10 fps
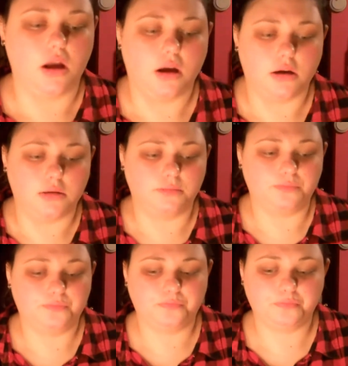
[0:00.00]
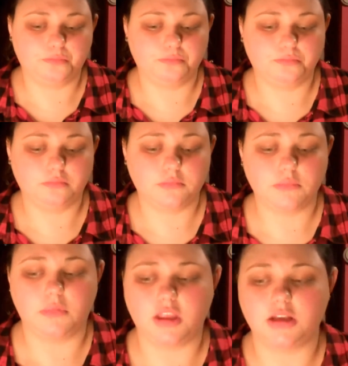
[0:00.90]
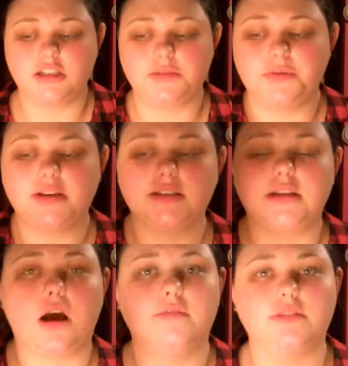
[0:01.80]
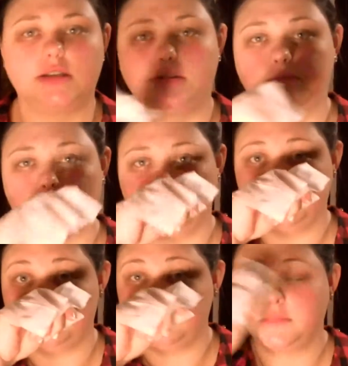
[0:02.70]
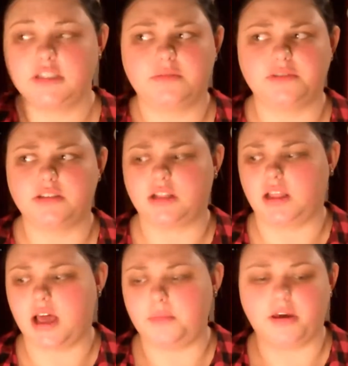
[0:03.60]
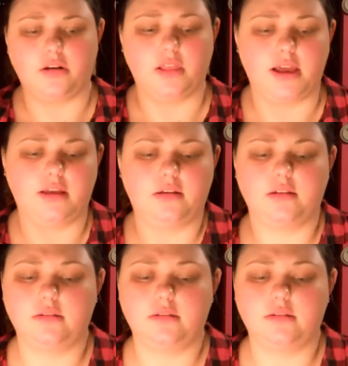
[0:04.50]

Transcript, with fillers: um, just because it obviously smells a lot better. Like,